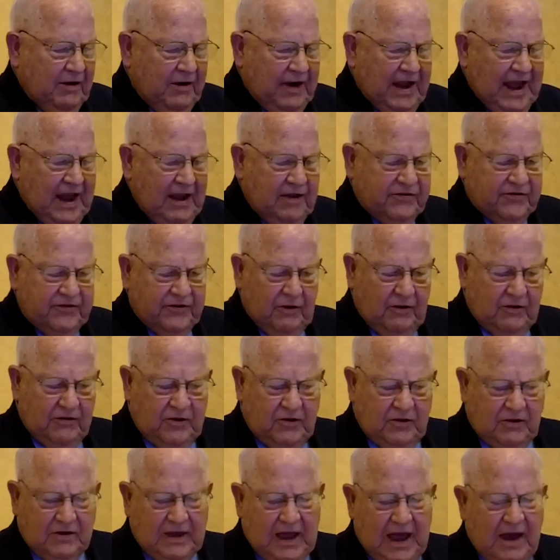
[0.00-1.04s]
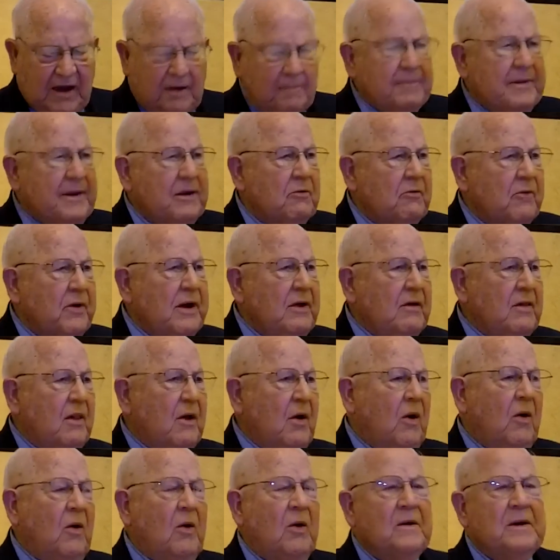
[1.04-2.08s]
International, you've got to be real
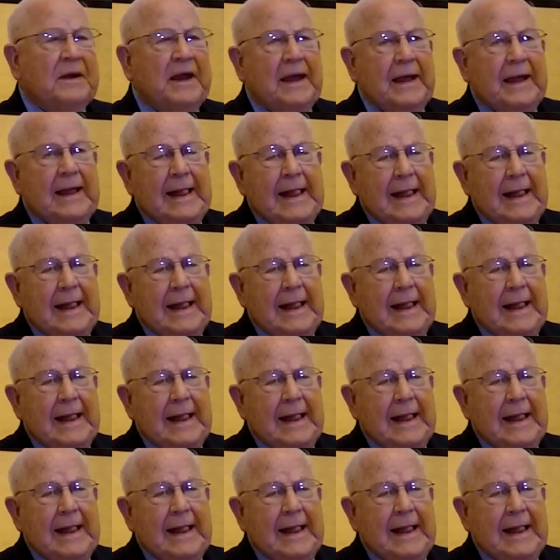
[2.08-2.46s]
old.